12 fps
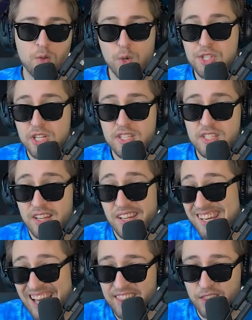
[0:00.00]
which is
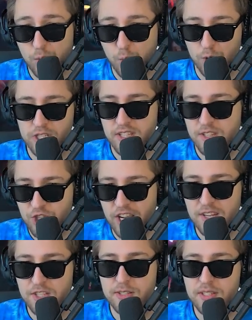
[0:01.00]
not the worst
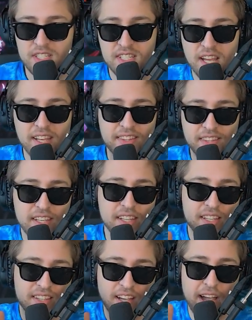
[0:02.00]
change, since I
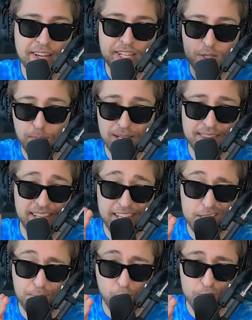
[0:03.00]
think it kinda split
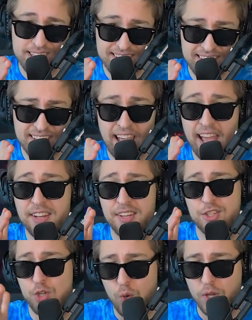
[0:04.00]
Esports League and
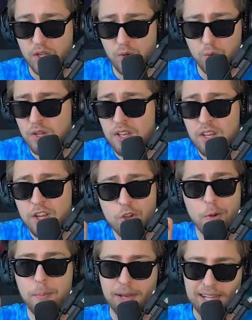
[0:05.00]
solo queue
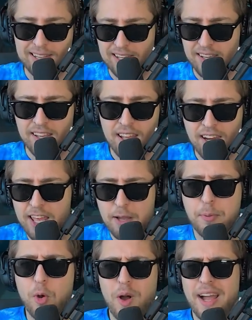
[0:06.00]
completely. Like
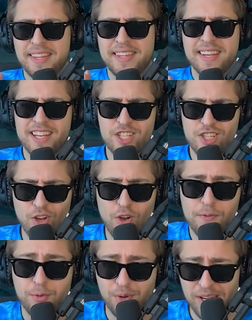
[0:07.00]
bro, I think I
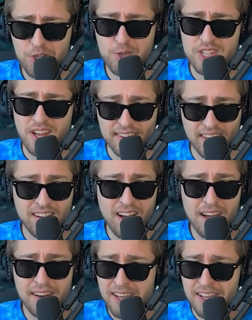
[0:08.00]
saw Voracious Atakan